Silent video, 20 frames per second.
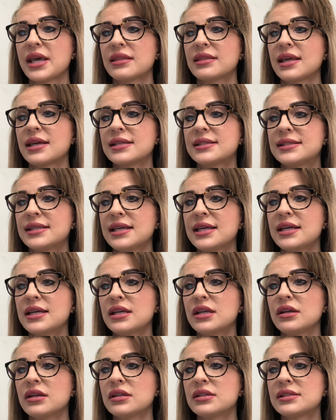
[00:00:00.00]
They
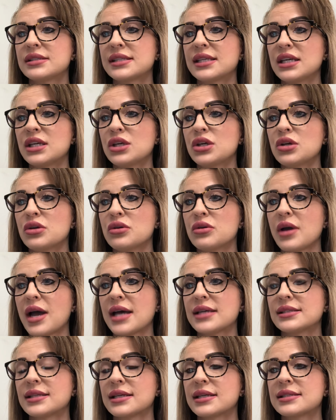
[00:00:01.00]
see you
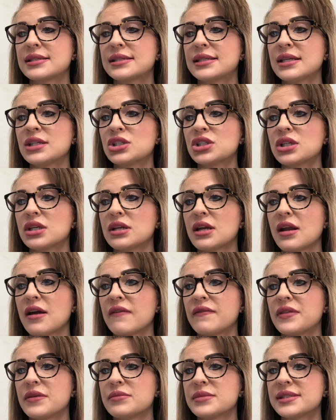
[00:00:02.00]
as an extension
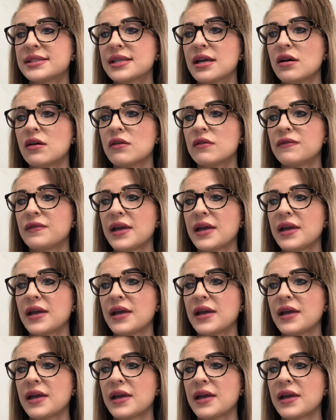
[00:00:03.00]
of themselves,